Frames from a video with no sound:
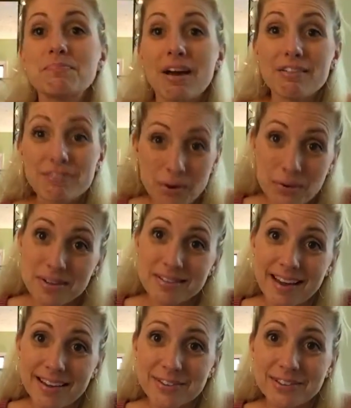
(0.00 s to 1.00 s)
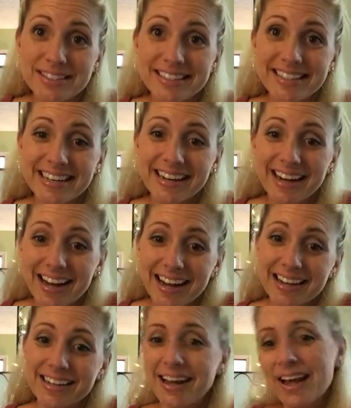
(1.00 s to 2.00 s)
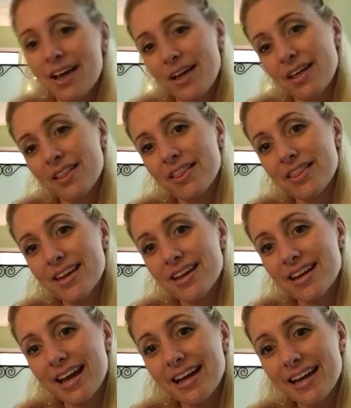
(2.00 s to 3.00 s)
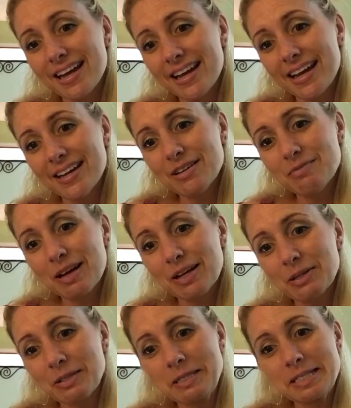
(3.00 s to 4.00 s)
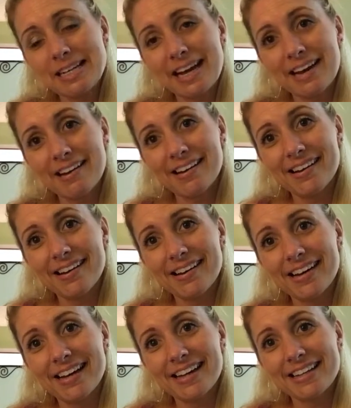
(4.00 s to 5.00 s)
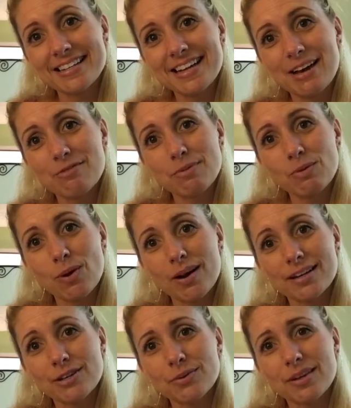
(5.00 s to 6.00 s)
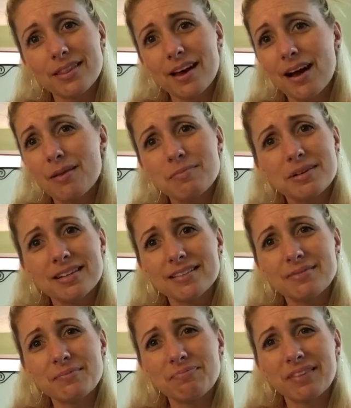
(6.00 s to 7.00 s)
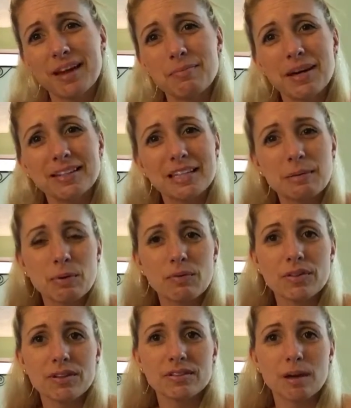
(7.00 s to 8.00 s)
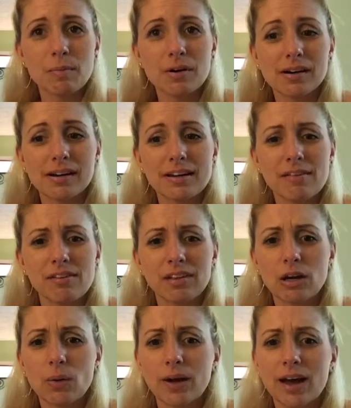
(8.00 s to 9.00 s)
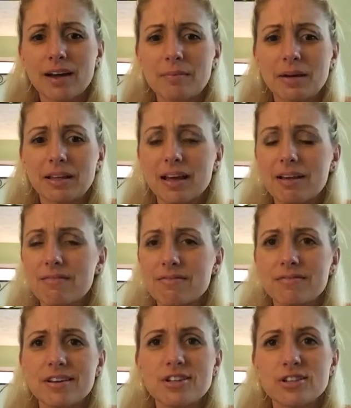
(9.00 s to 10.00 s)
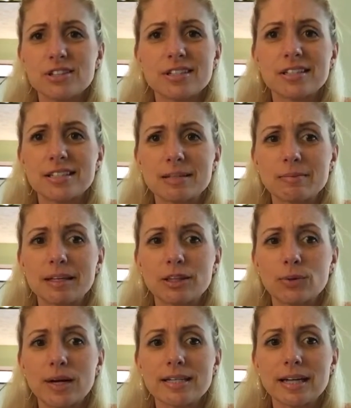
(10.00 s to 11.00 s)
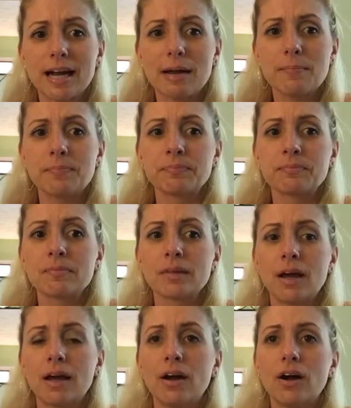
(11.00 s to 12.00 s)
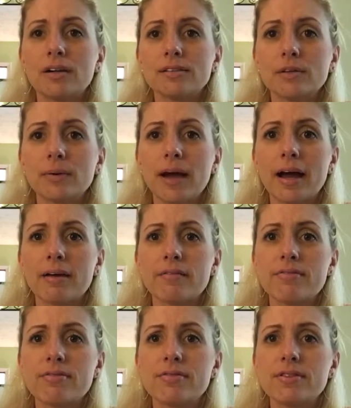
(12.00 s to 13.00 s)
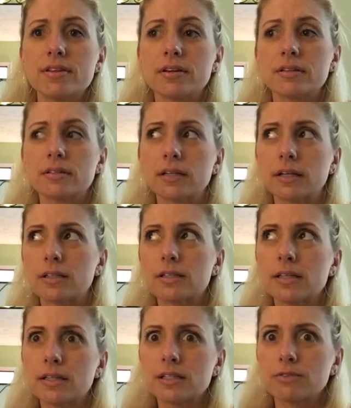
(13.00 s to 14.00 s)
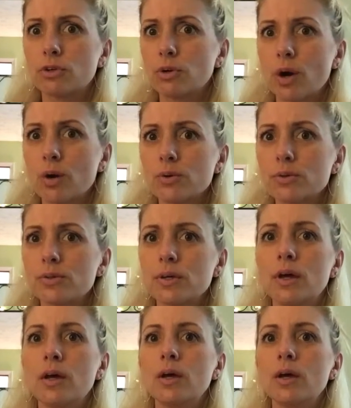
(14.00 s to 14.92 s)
My phone is actually sitting on The Nightingale by Kristen Hanna, and I've been wanting to read that, but I picked it up over the summer, and everything going on in my life, it just didn't seem like the right time. I also have the Six of Crows,